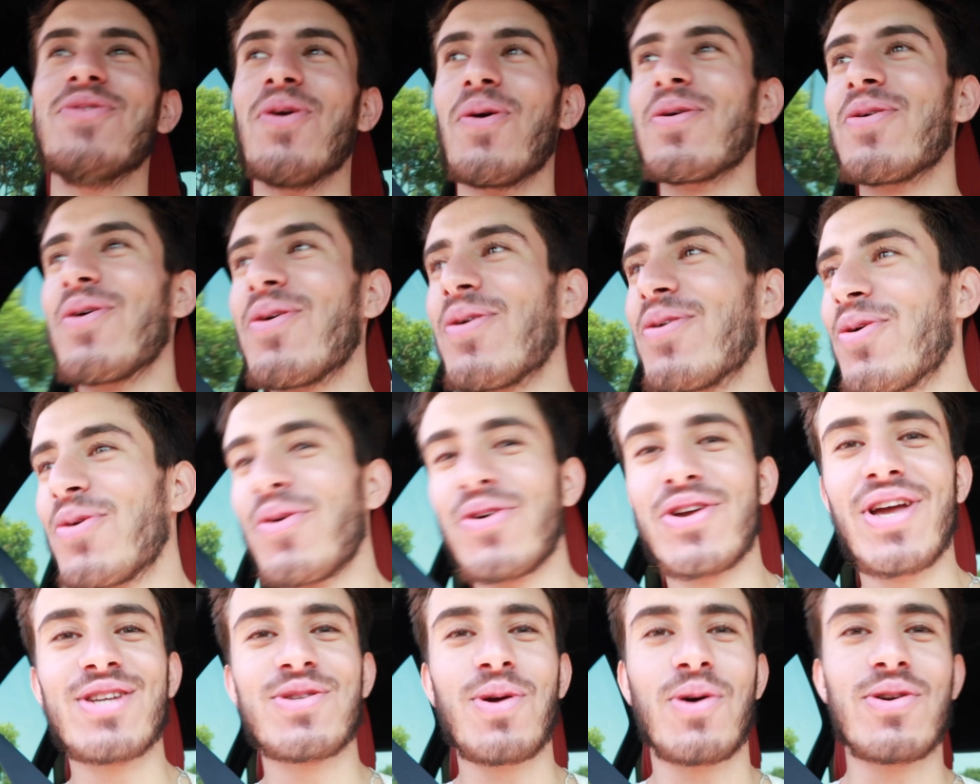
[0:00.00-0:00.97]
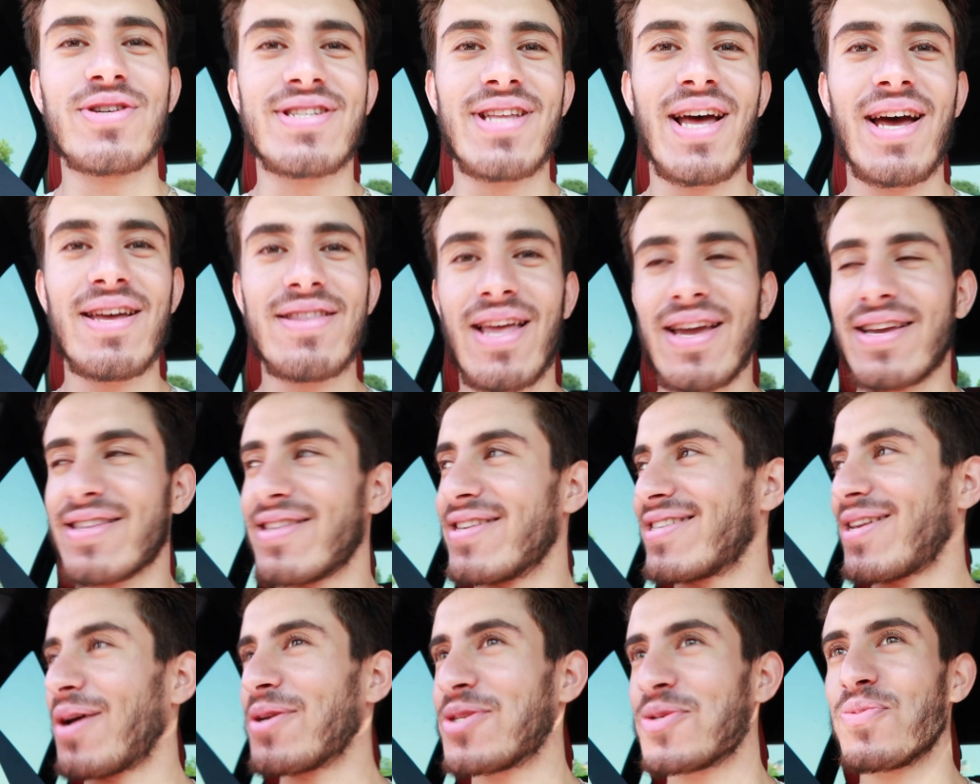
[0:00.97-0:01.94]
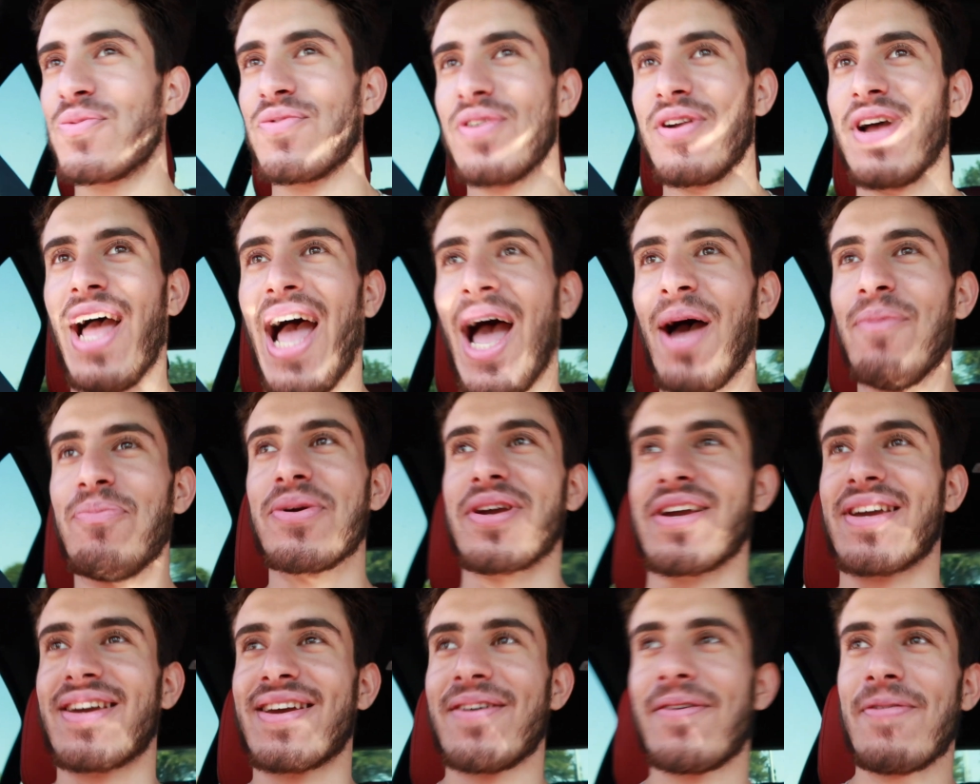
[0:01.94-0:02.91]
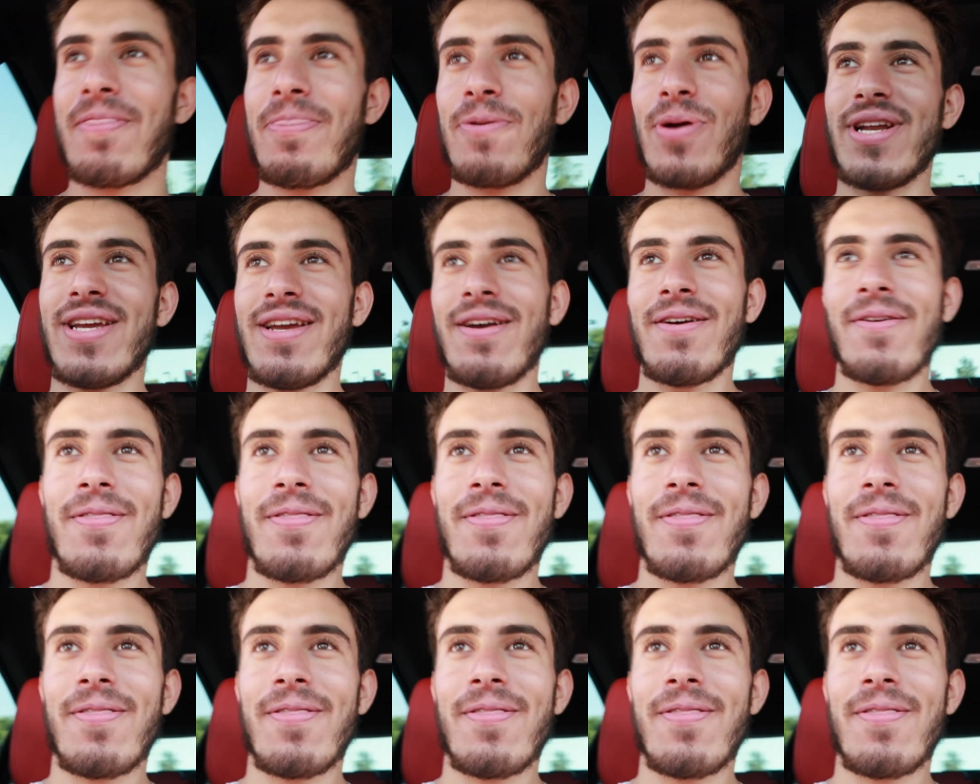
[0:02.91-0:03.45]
No. You guys understand? Like, this sounds epic. Ready?